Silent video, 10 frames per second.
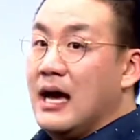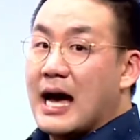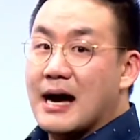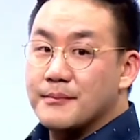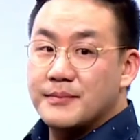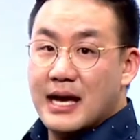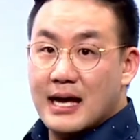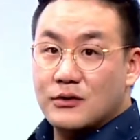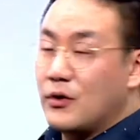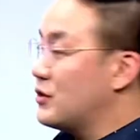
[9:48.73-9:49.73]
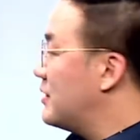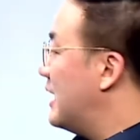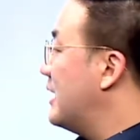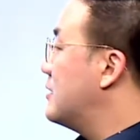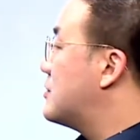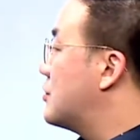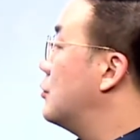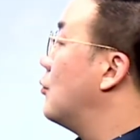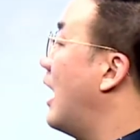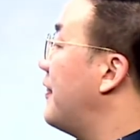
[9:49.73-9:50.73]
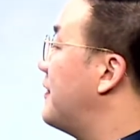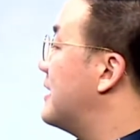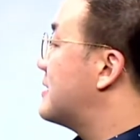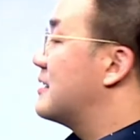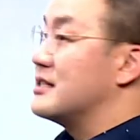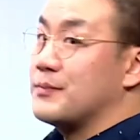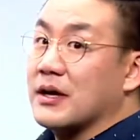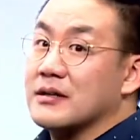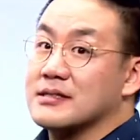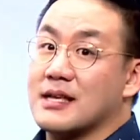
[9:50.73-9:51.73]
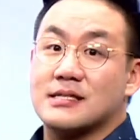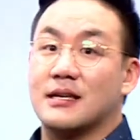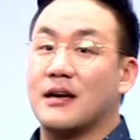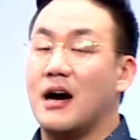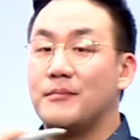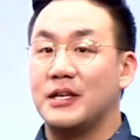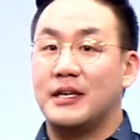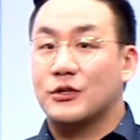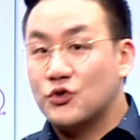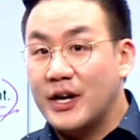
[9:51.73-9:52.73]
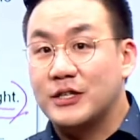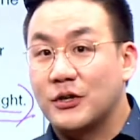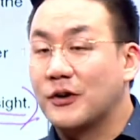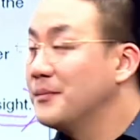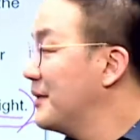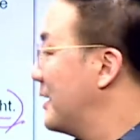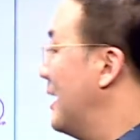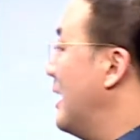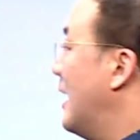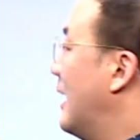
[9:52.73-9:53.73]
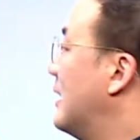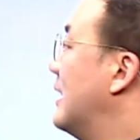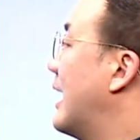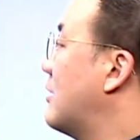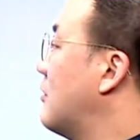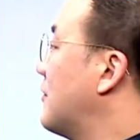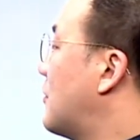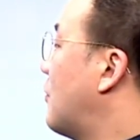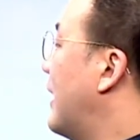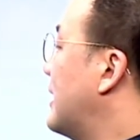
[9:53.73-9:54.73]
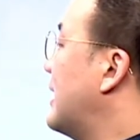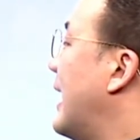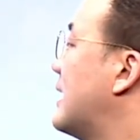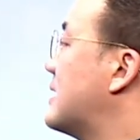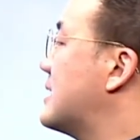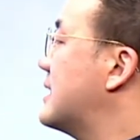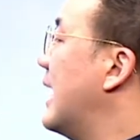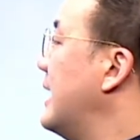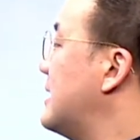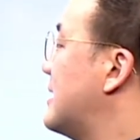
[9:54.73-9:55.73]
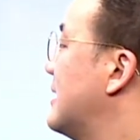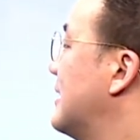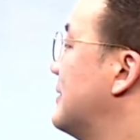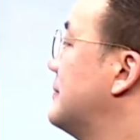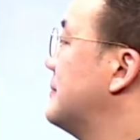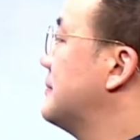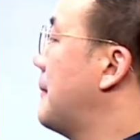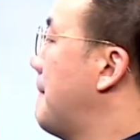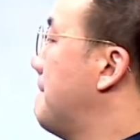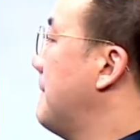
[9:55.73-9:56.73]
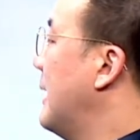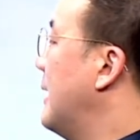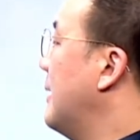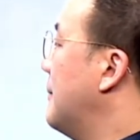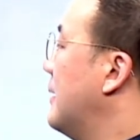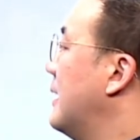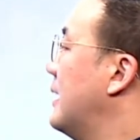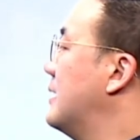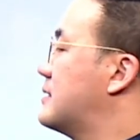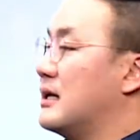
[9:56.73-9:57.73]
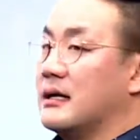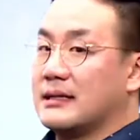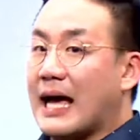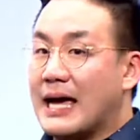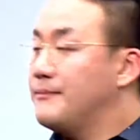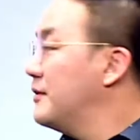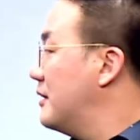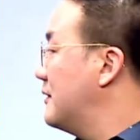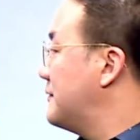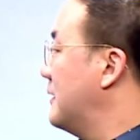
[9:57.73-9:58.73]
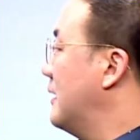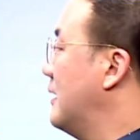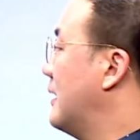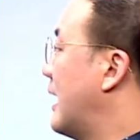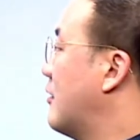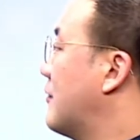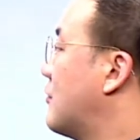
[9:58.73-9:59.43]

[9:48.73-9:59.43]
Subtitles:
I'm not going to get into what this is because that's a complicated trade term, but letter of credit at site is a type of letter of